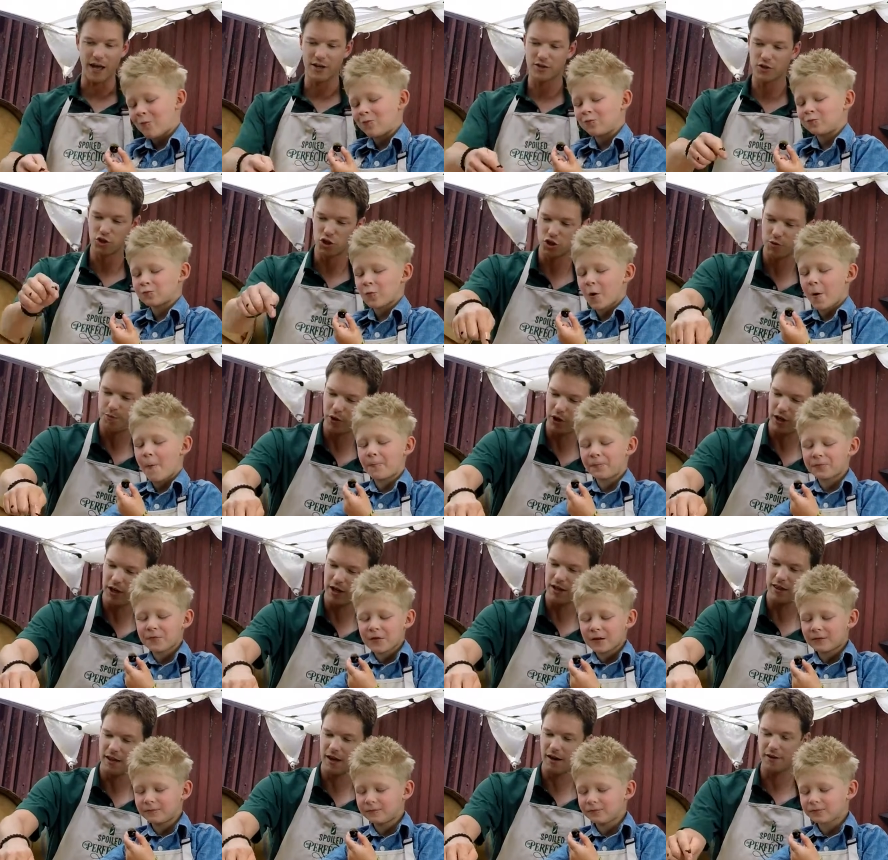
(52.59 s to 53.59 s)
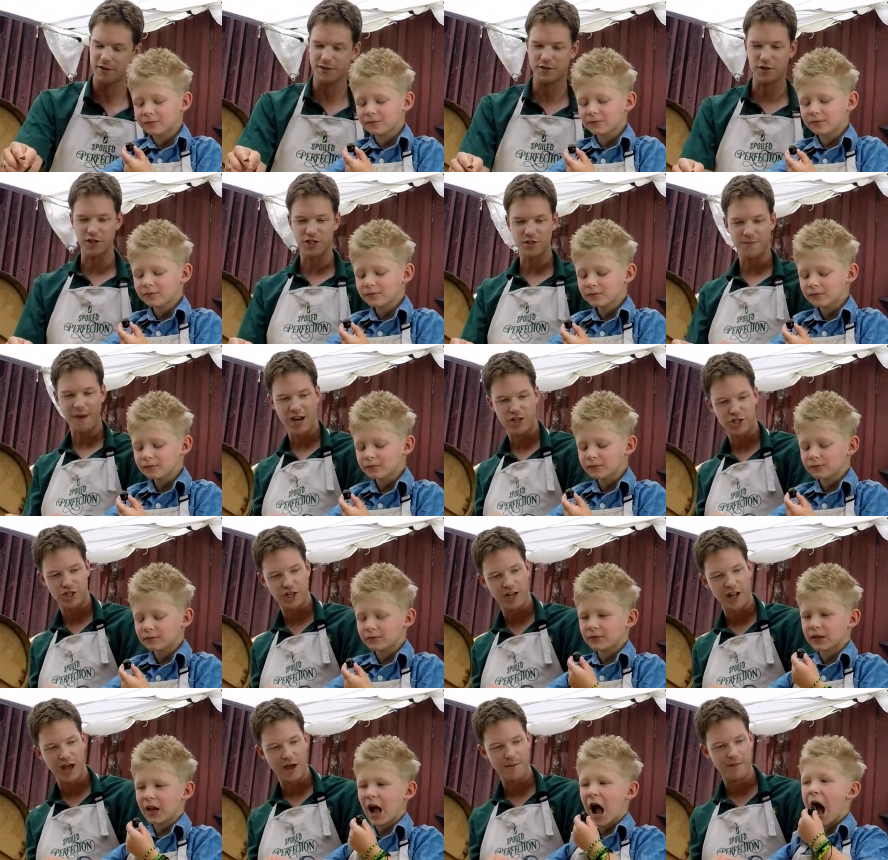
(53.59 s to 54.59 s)
Speaker 1: So just put it in there and start smashing it
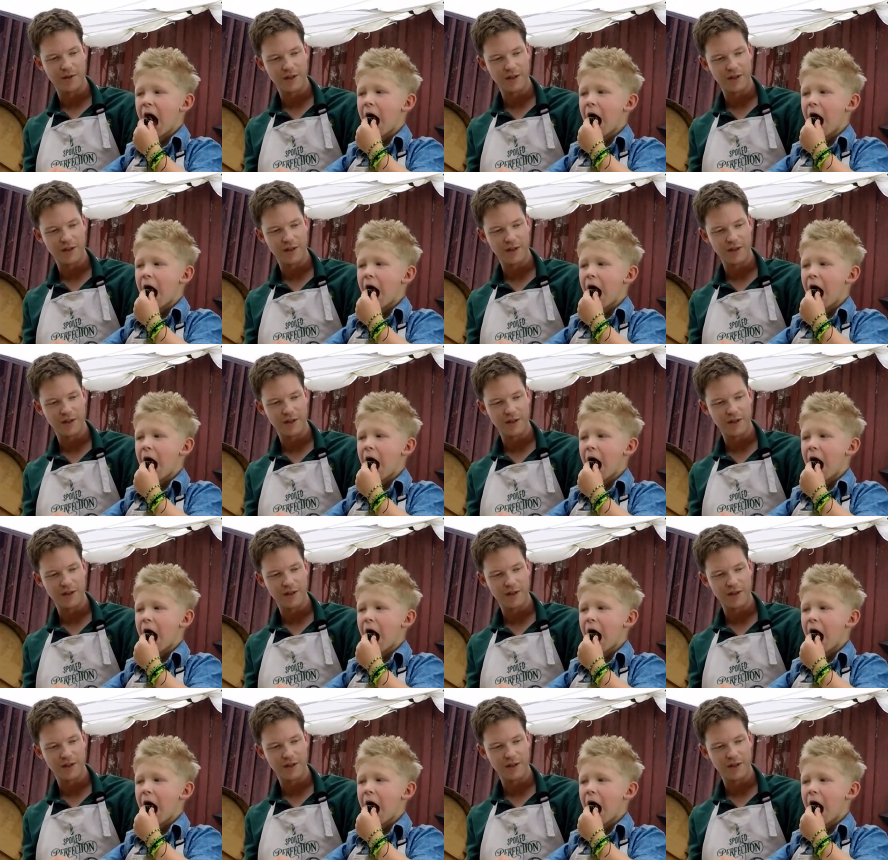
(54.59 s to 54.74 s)
up.